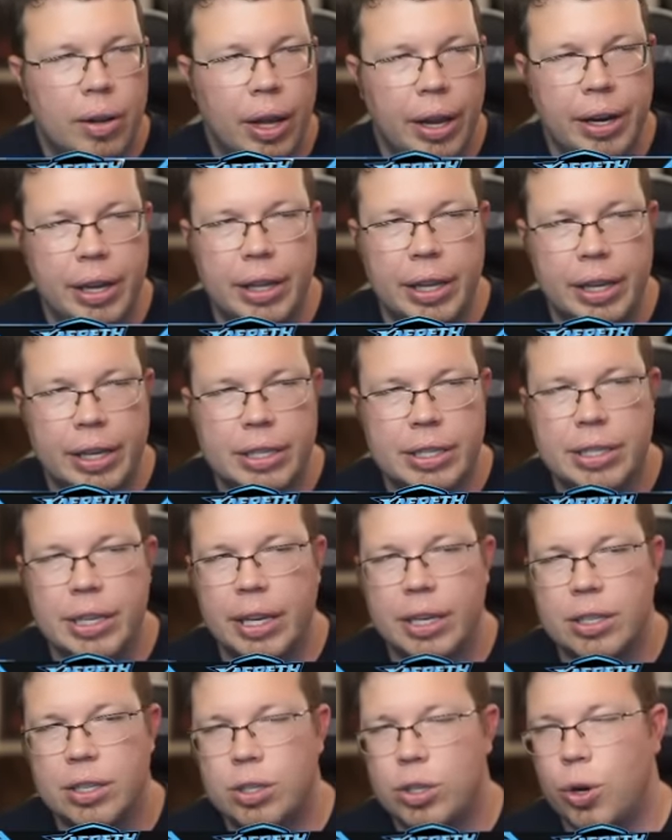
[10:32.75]
I need like
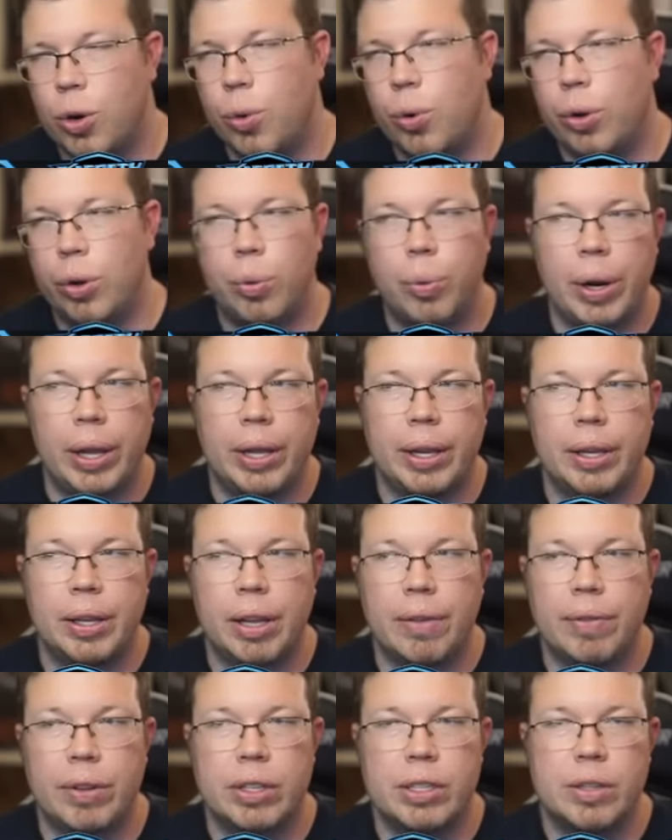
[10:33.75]
6 total relic
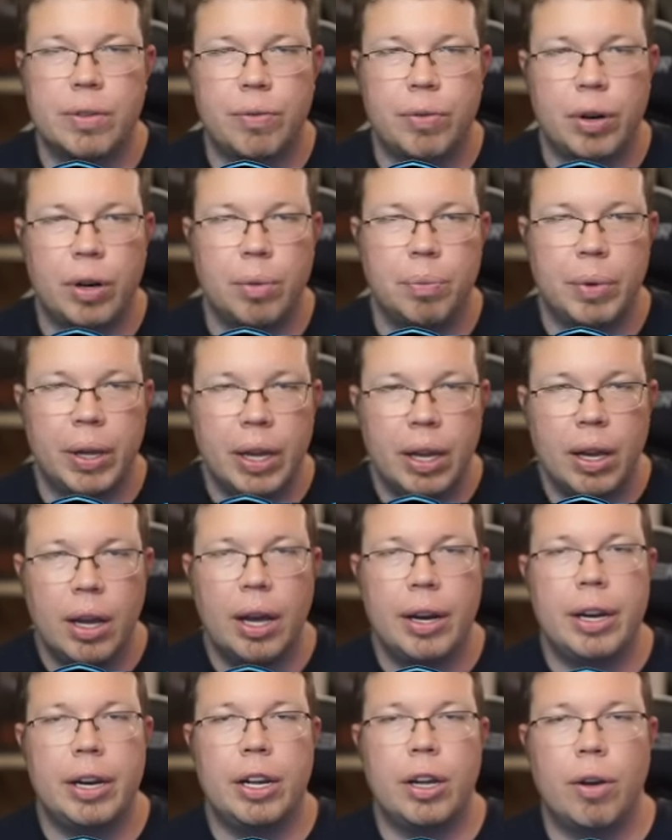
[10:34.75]
levels from,
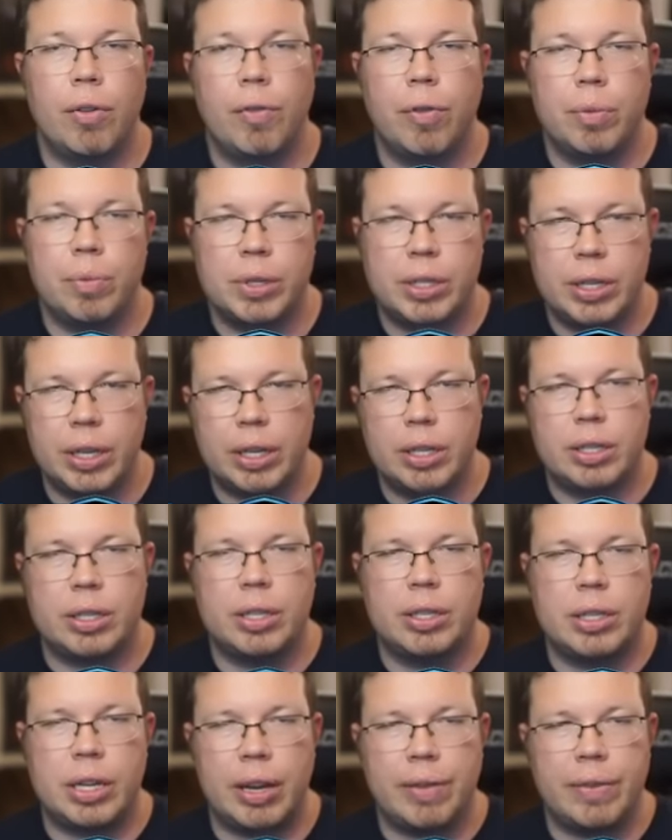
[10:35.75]
I need to go from 6
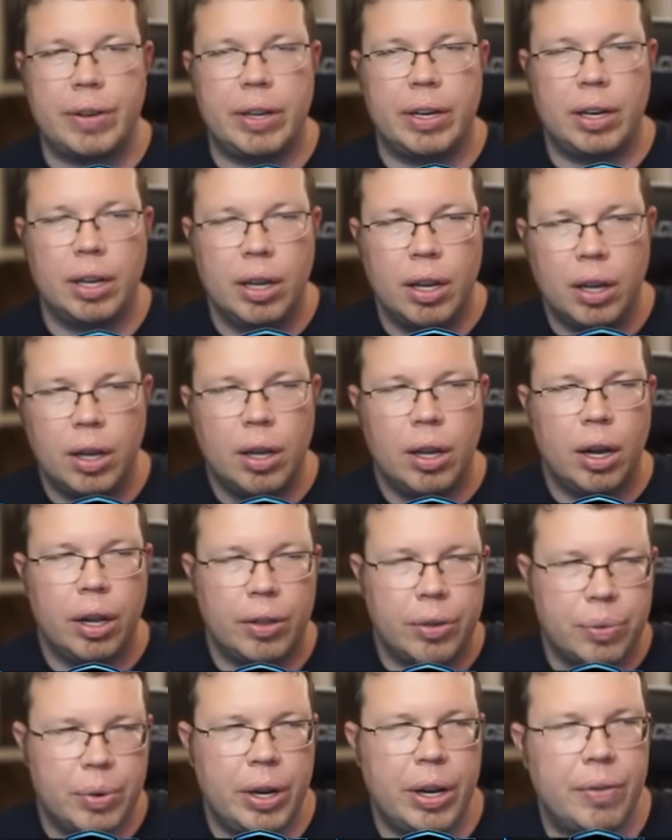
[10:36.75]
to 7
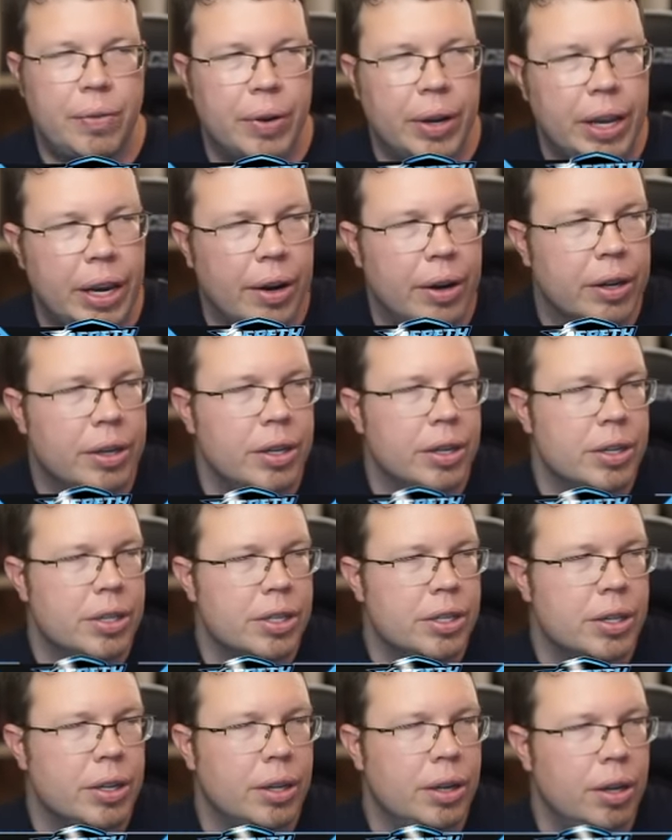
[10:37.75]
on 3 different
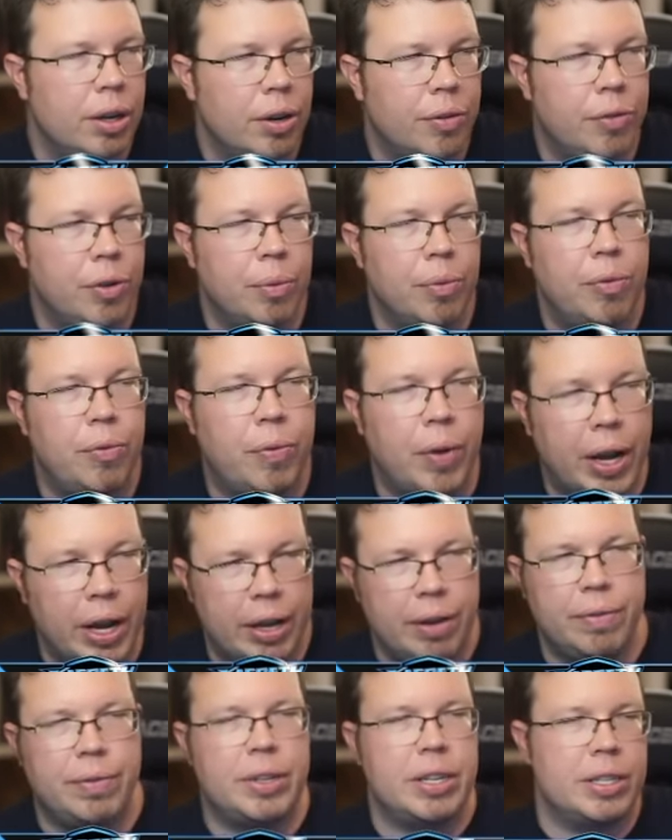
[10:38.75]
characters, or from
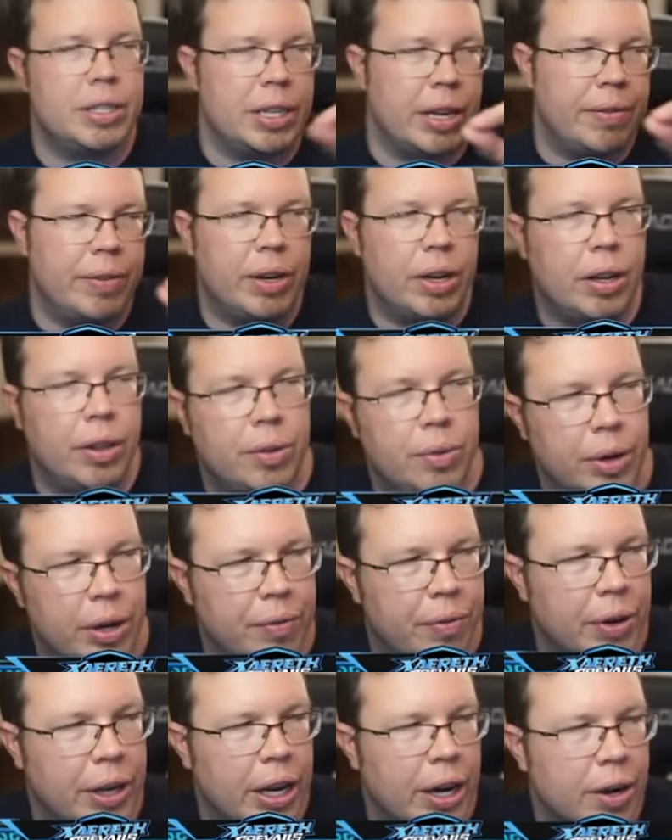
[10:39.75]
5 to 7 on 3
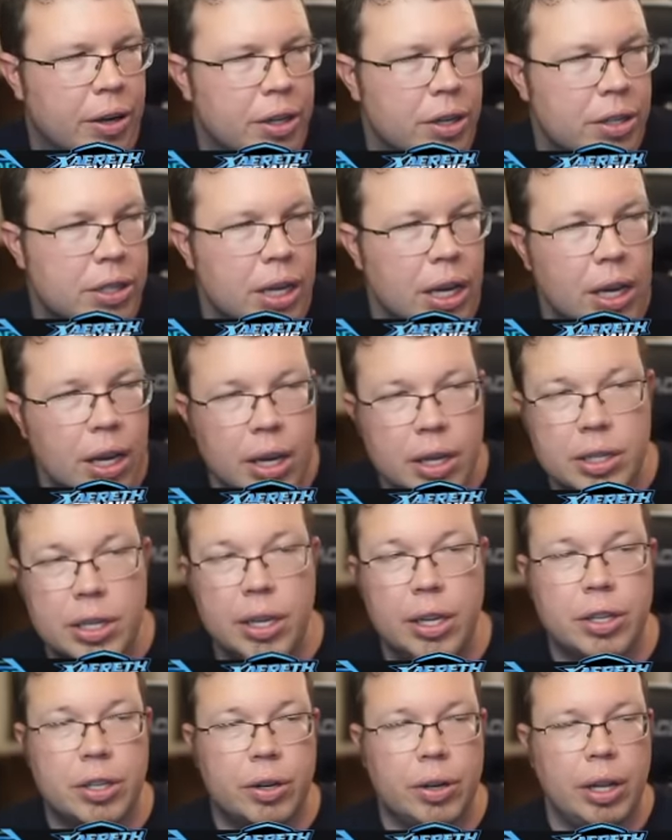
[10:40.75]
different characters.
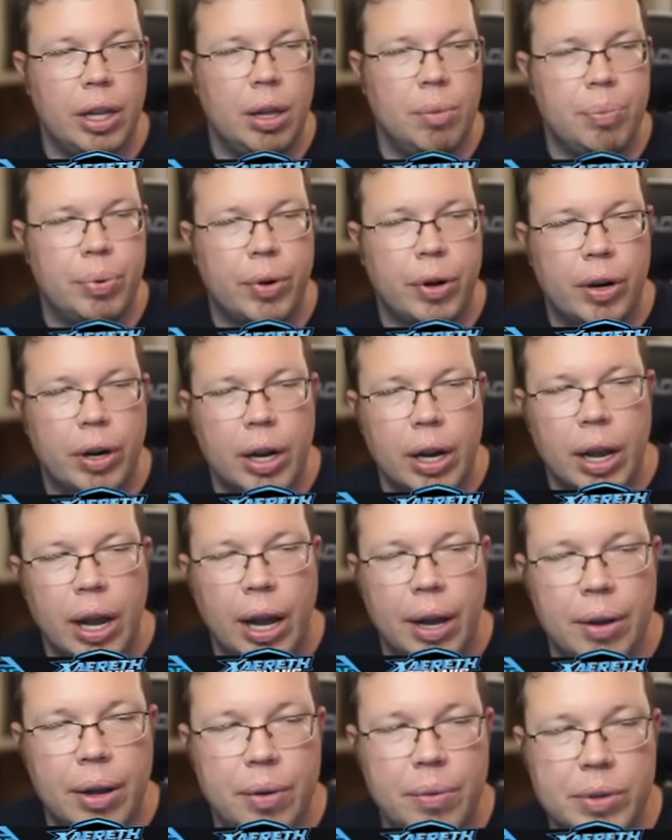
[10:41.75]
See, the Eternal Emperor,
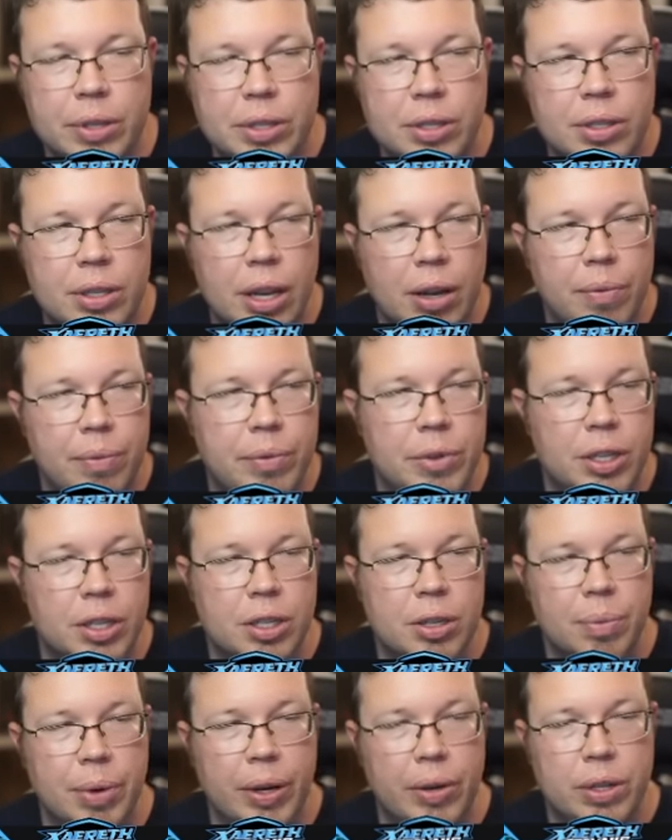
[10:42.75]
I'm
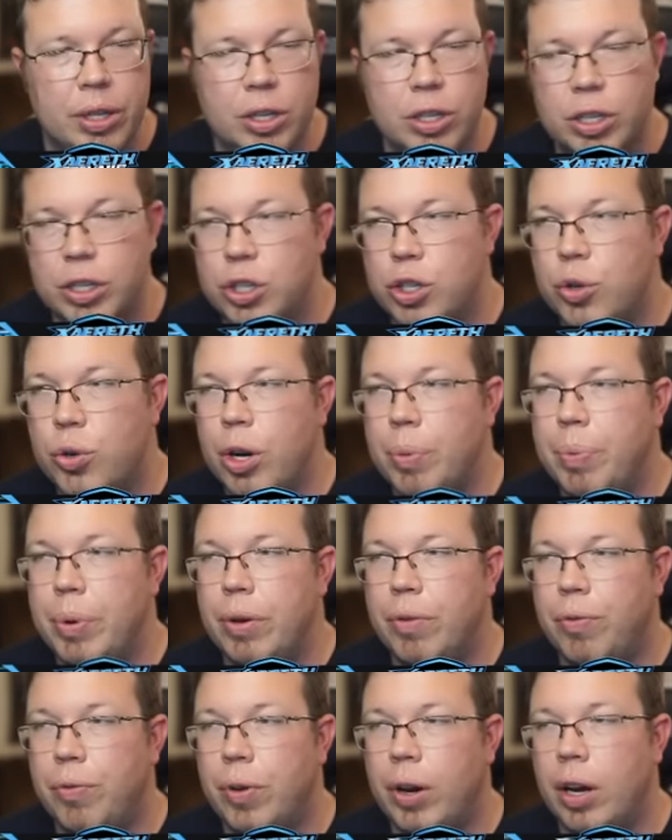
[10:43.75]
just about to just trip
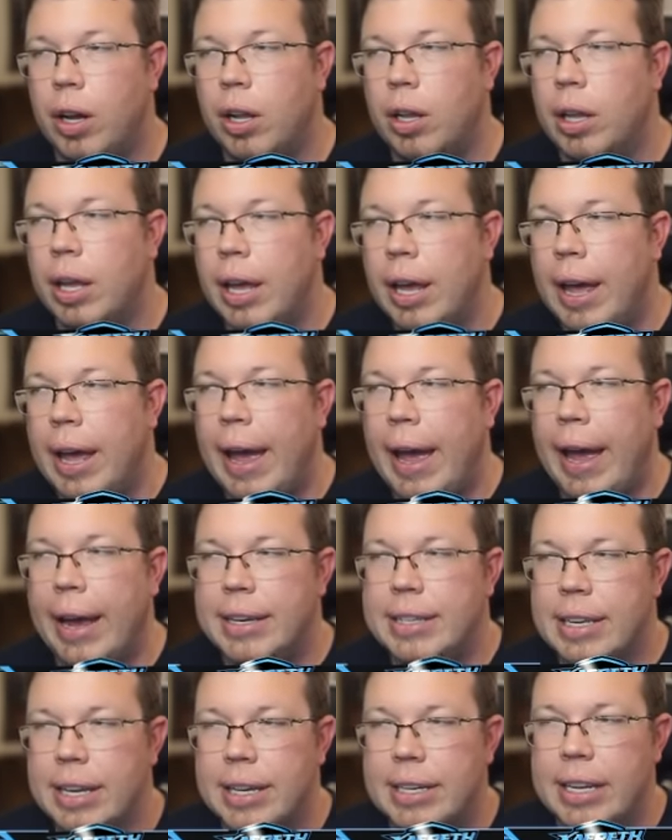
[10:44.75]
and fall
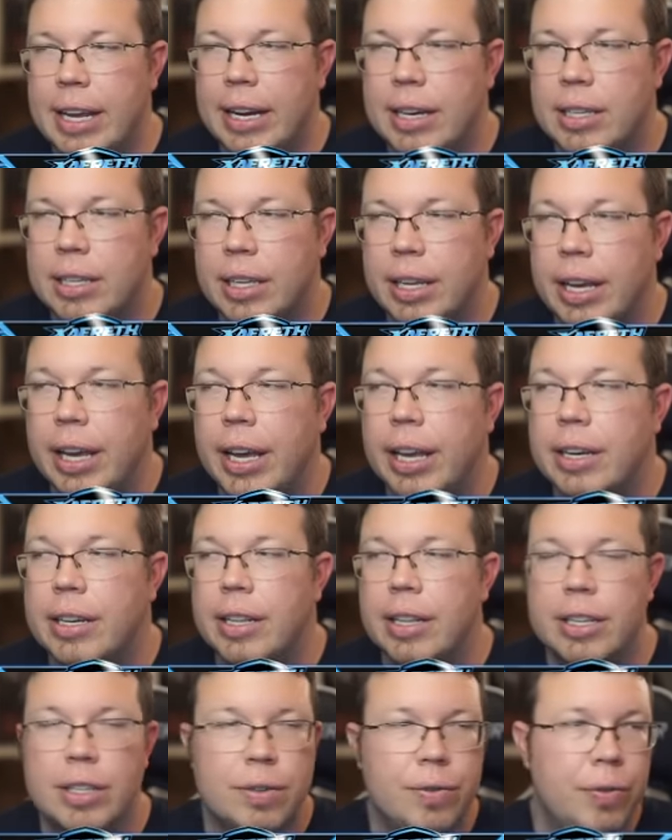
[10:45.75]
accidentally
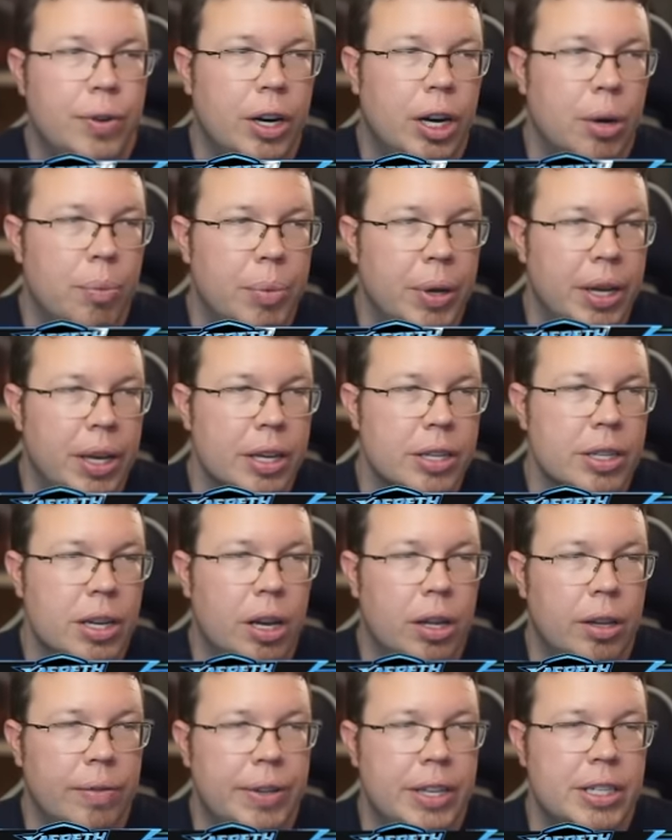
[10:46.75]
into this farm because
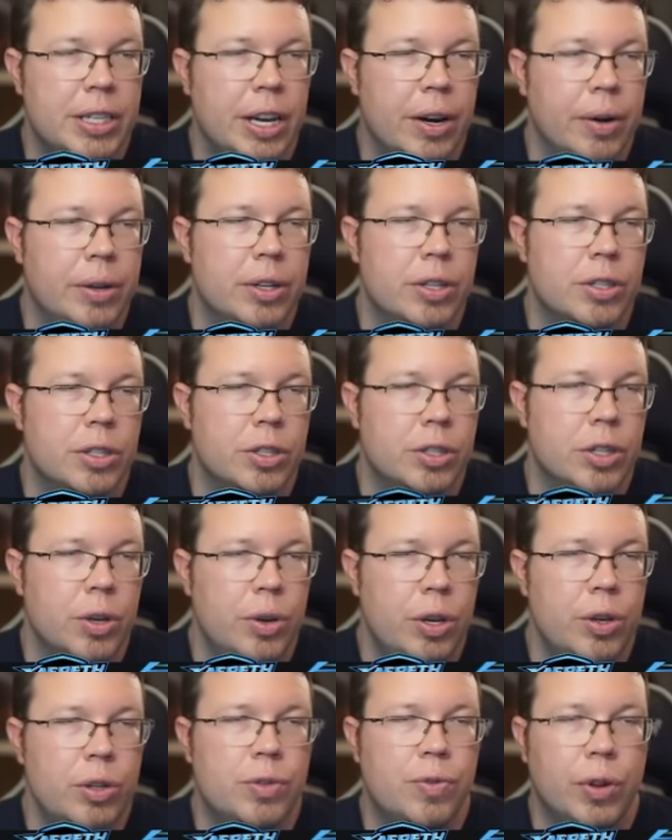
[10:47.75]
all of these characters are so
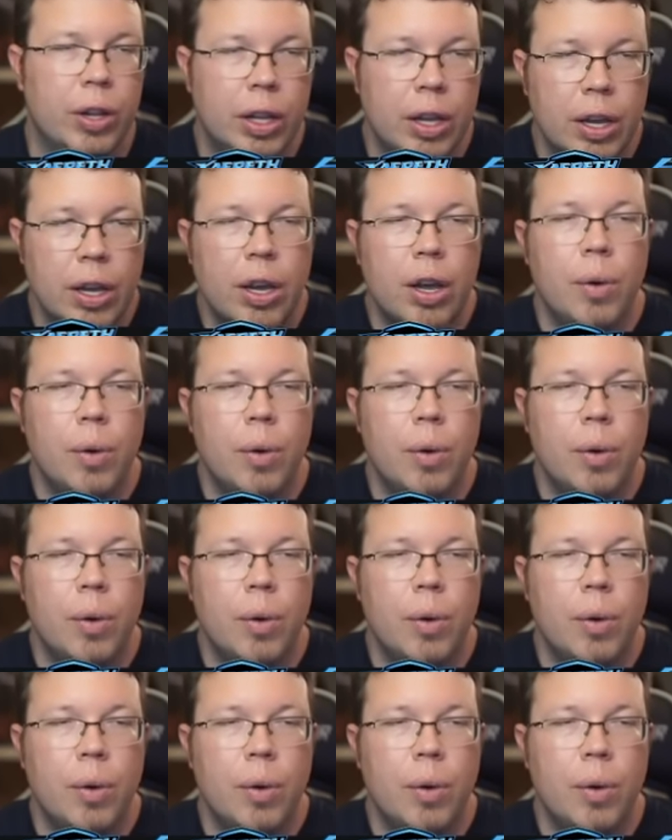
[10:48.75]
useful.